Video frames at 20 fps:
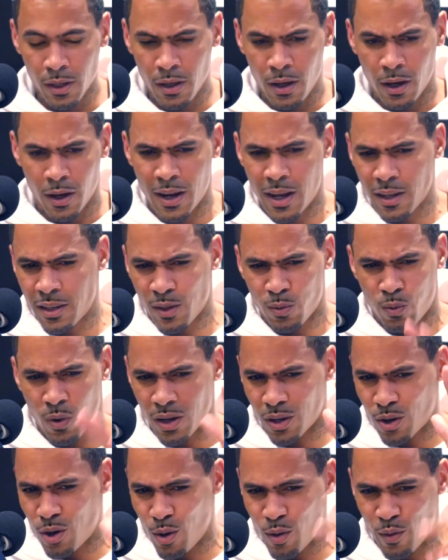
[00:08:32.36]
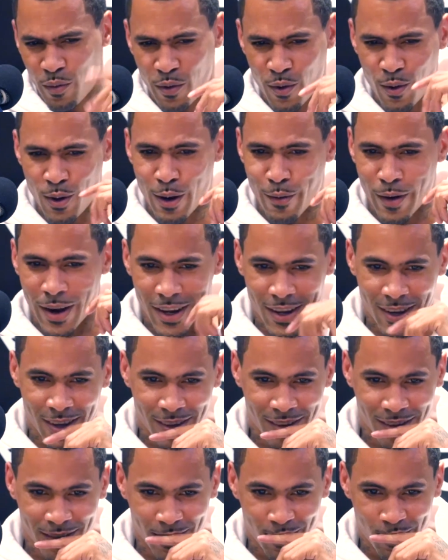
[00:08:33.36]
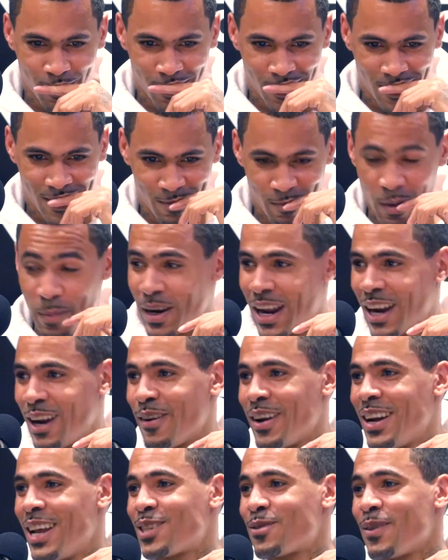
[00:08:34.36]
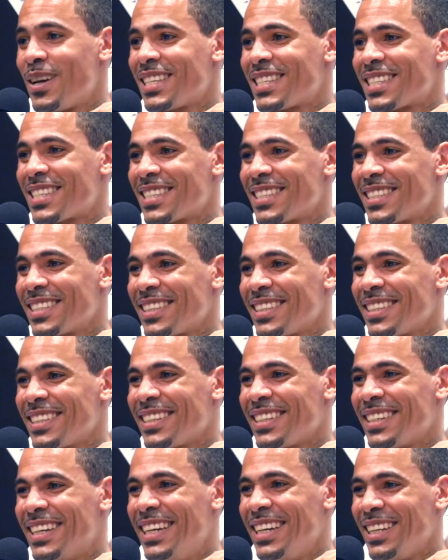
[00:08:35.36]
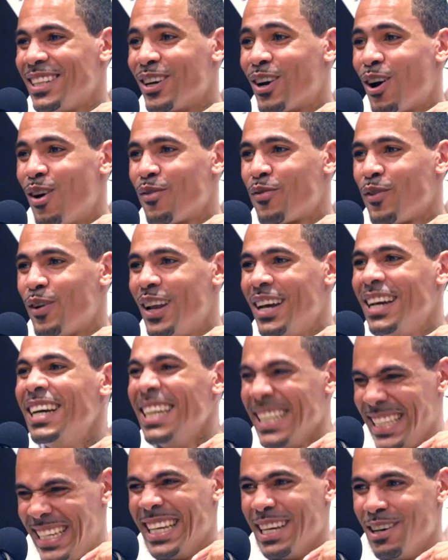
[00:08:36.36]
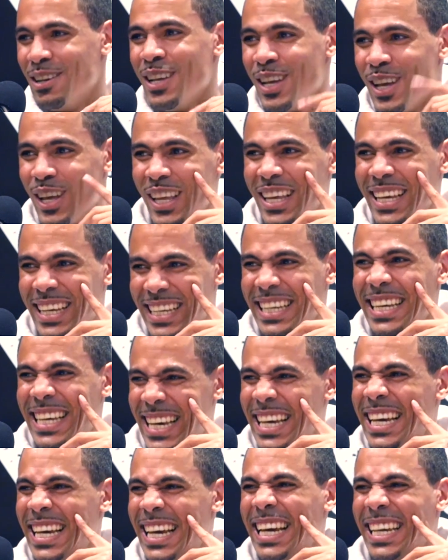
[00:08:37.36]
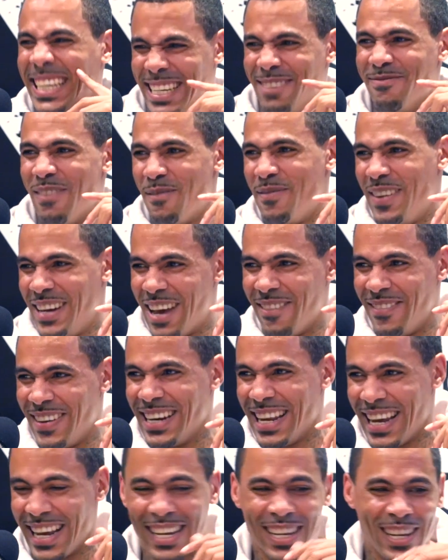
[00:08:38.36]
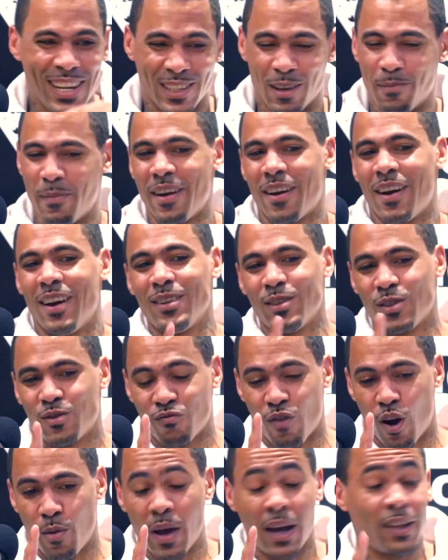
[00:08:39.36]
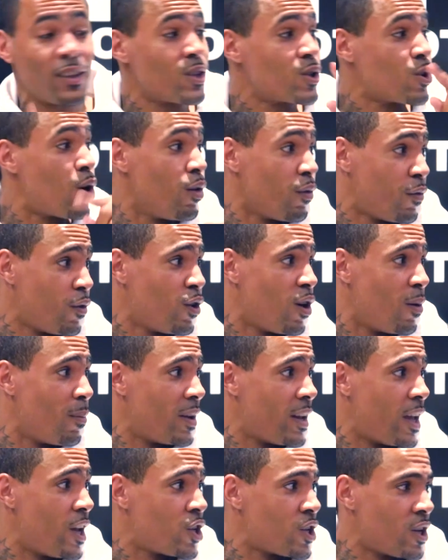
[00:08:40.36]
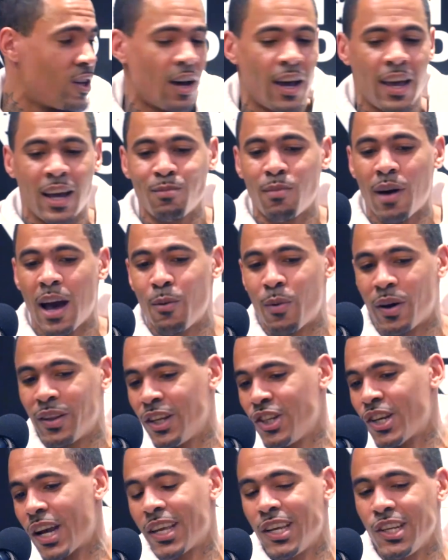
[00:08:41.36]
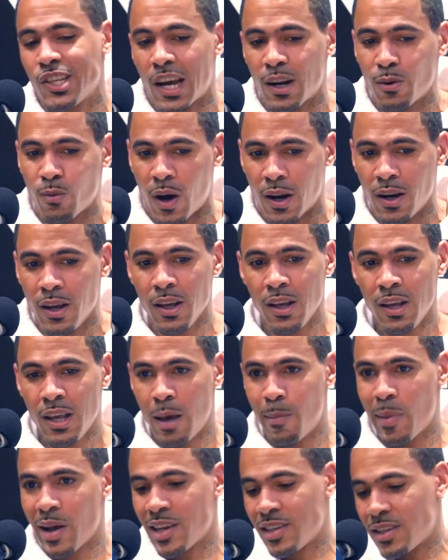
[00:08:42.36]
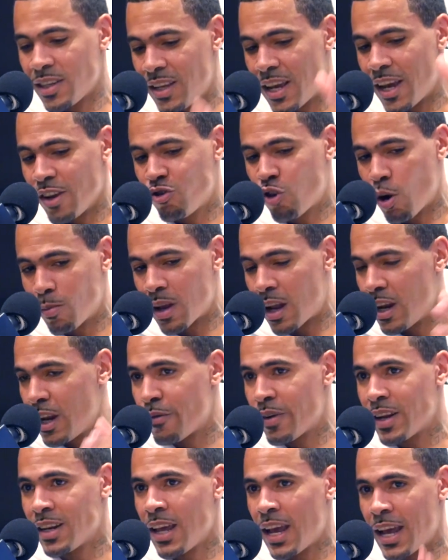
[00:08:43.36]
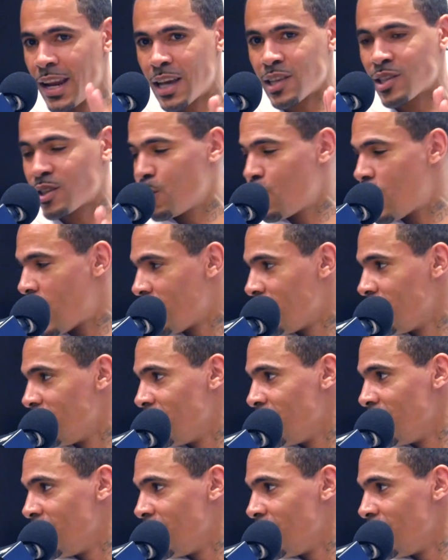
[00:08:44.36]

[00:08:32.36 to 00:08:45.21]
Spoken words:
And I had this one Kung Fu lyric. Remember that lyric there, Swiss? The Kung Fu. Yeah. You remember them, innit? So Mega and Romeo had this Kung Fu combination. I had my one, the Jackie Chan one. And Mega said, yeah, drop that lyric there, that's the one.